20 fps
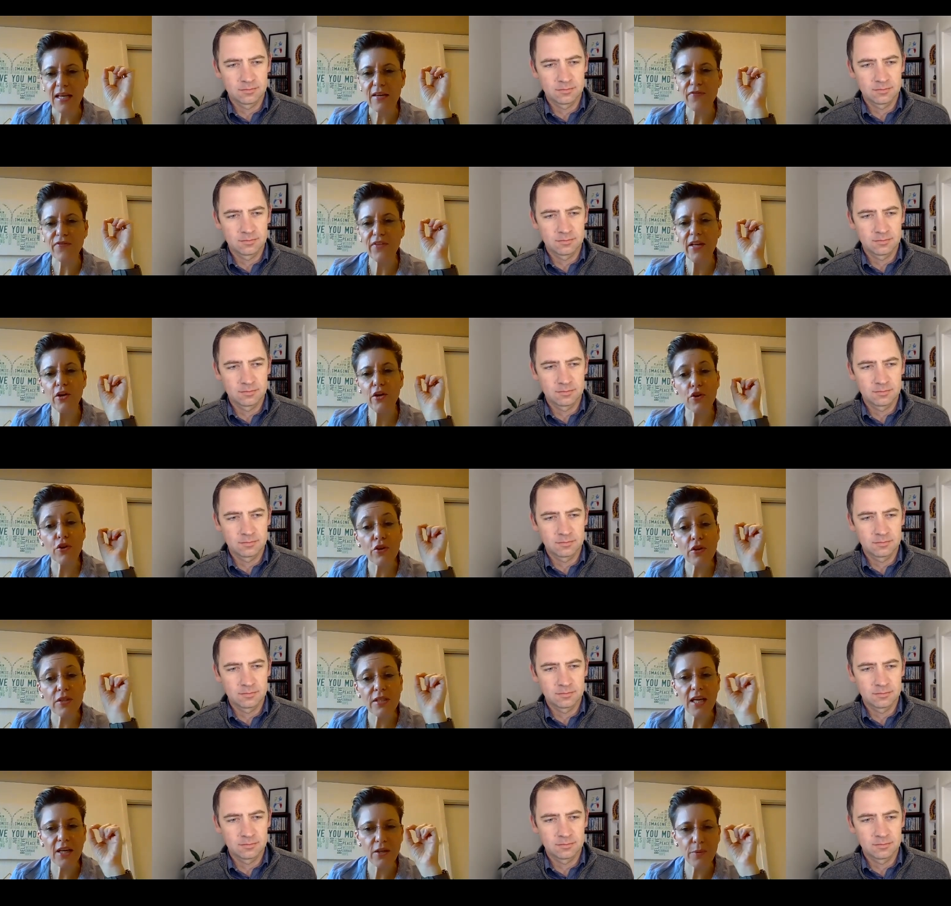Speaker 1: if they
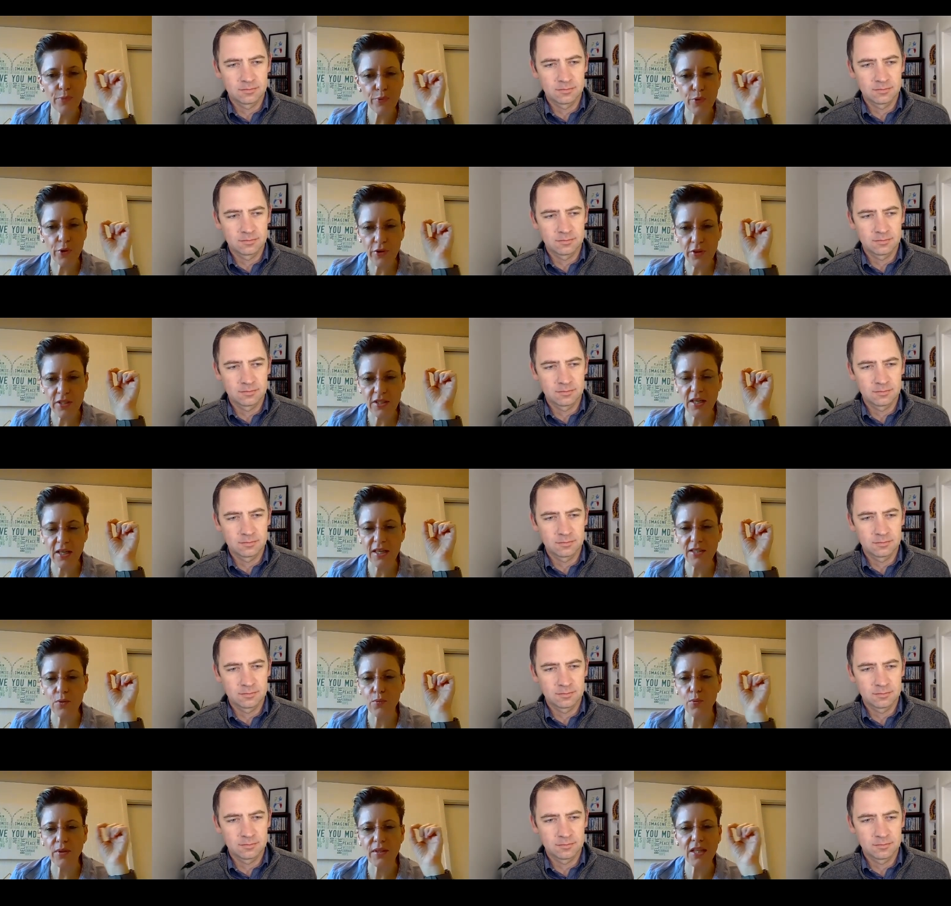learned how to
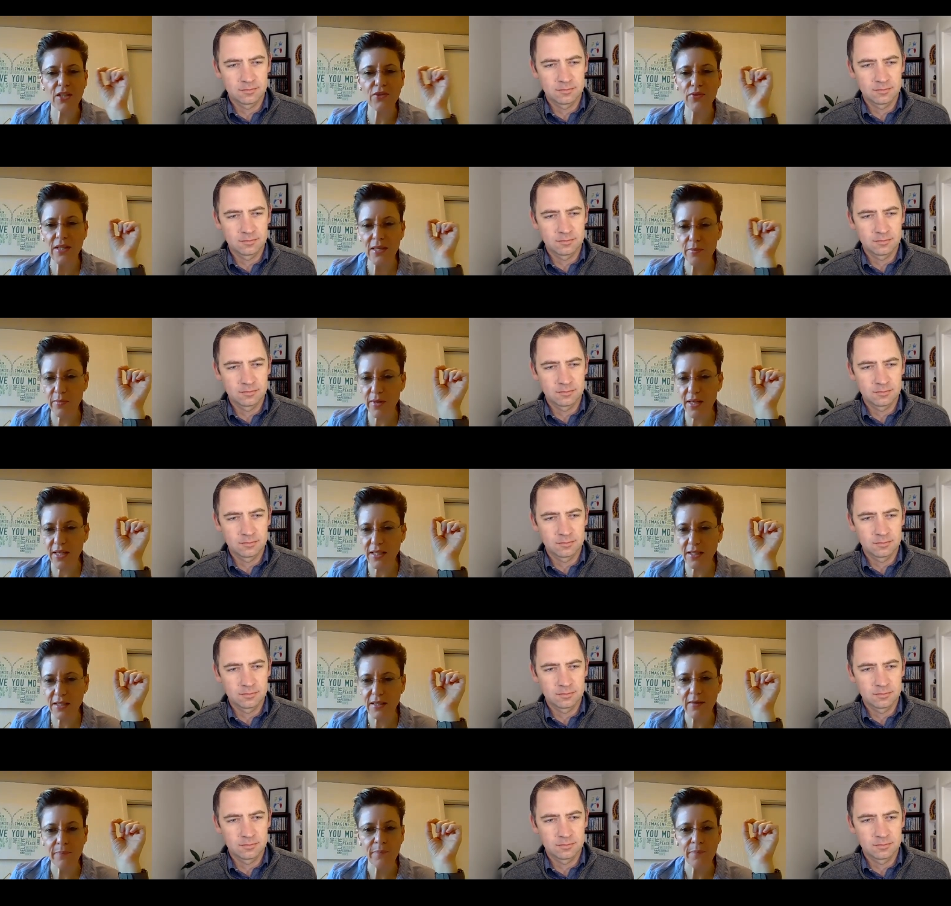prioritize and what that really
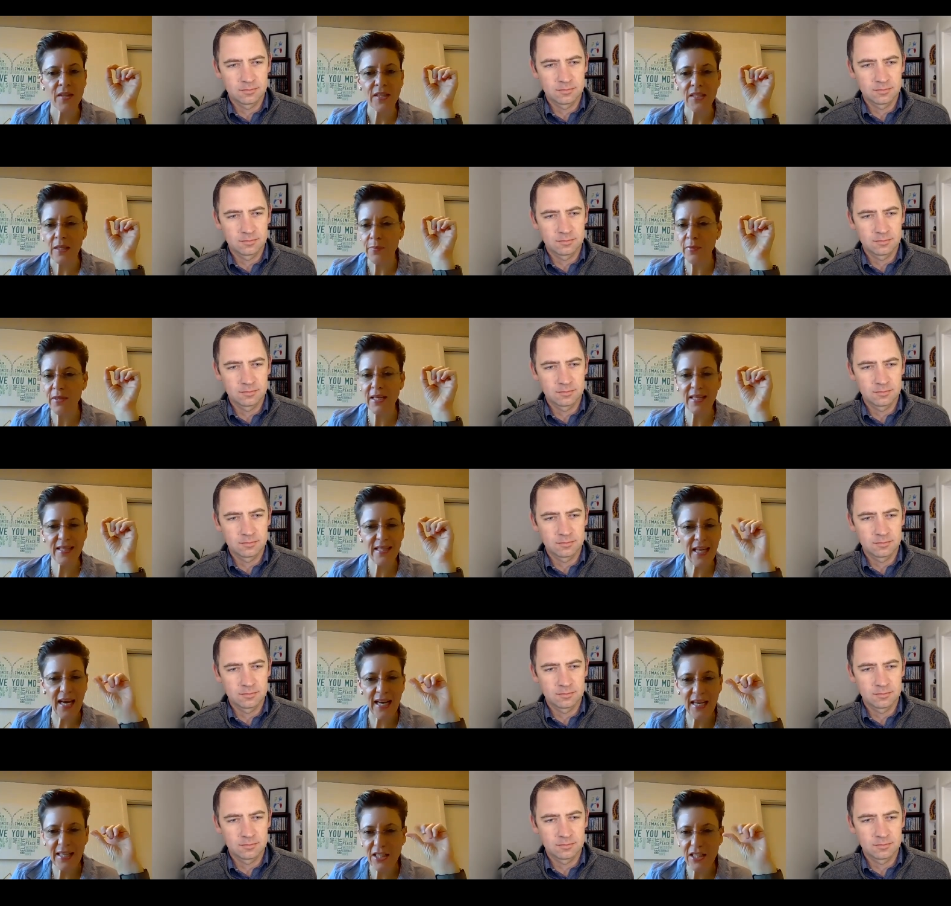meant, something like
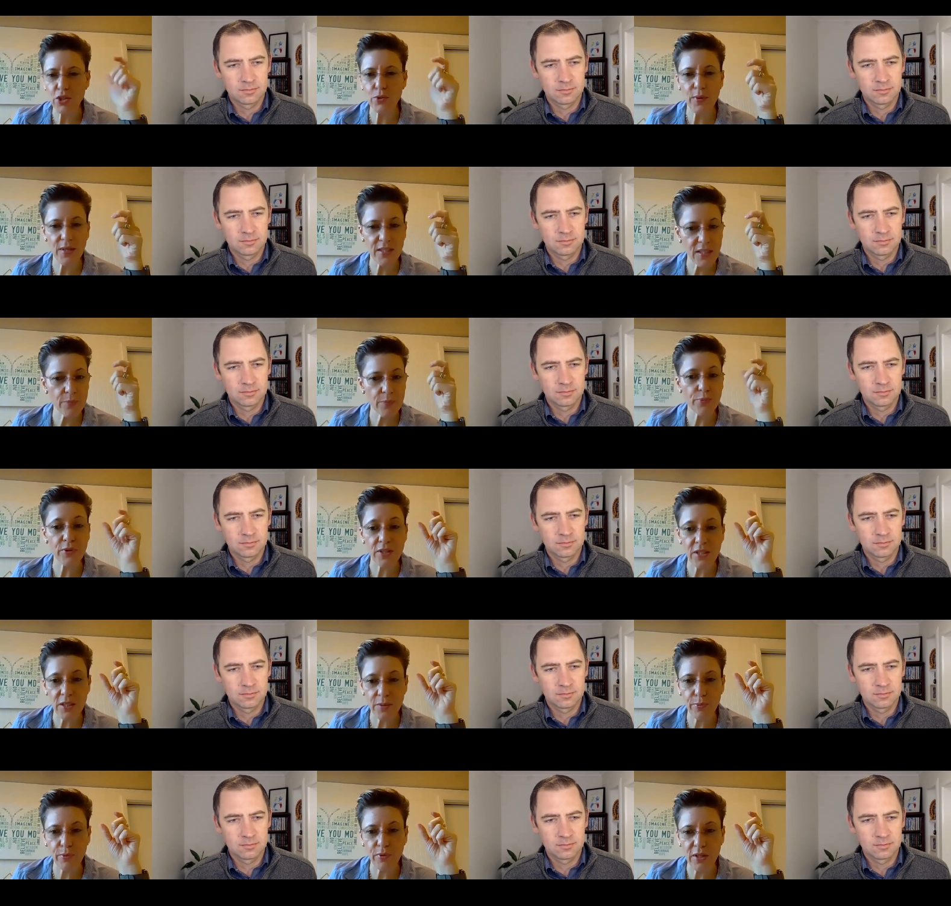the 80-20
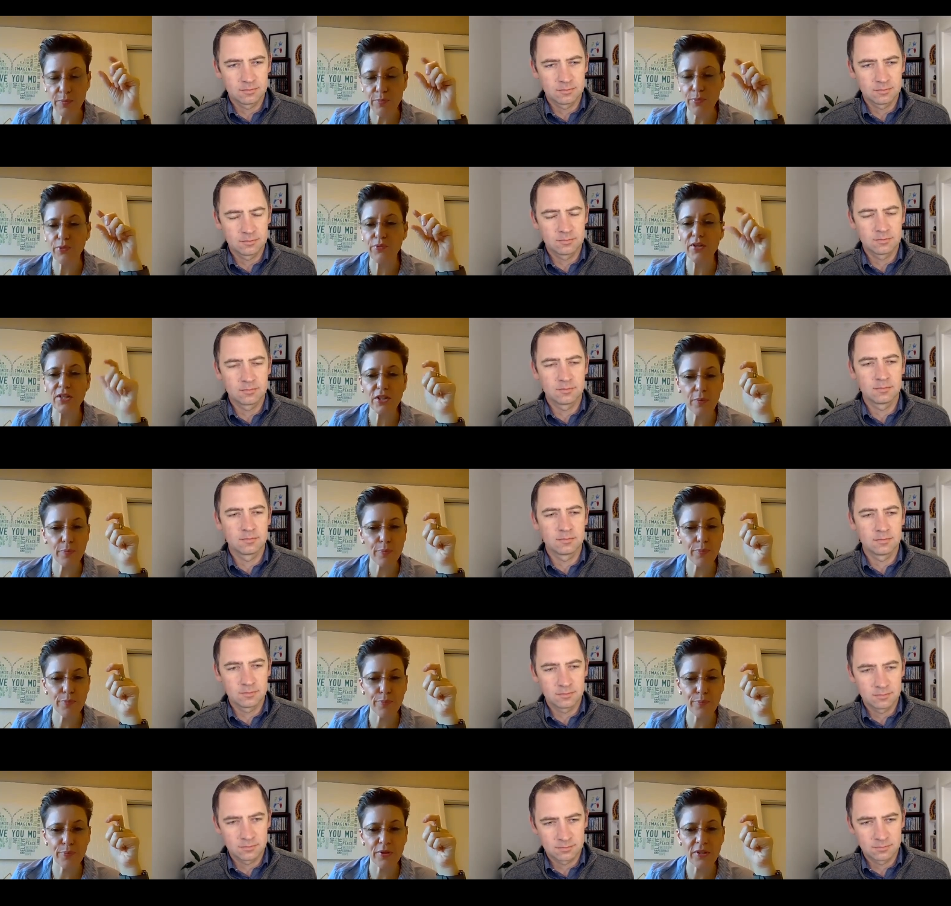principle, the Pareto
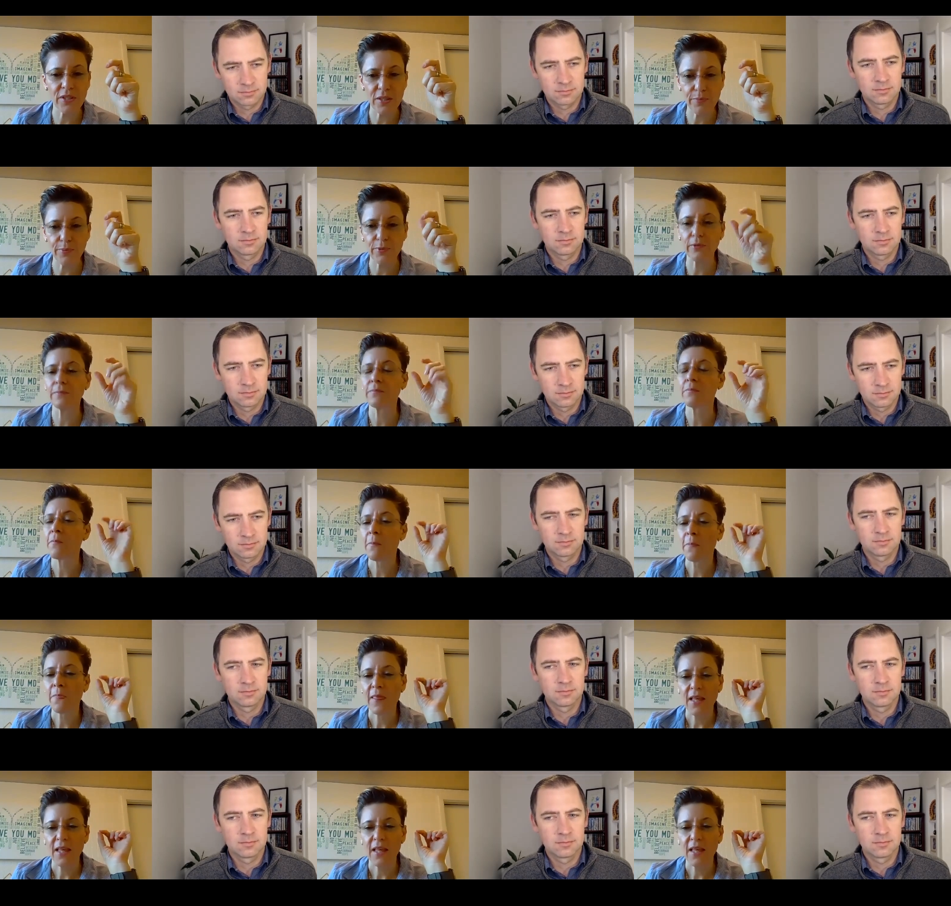principle,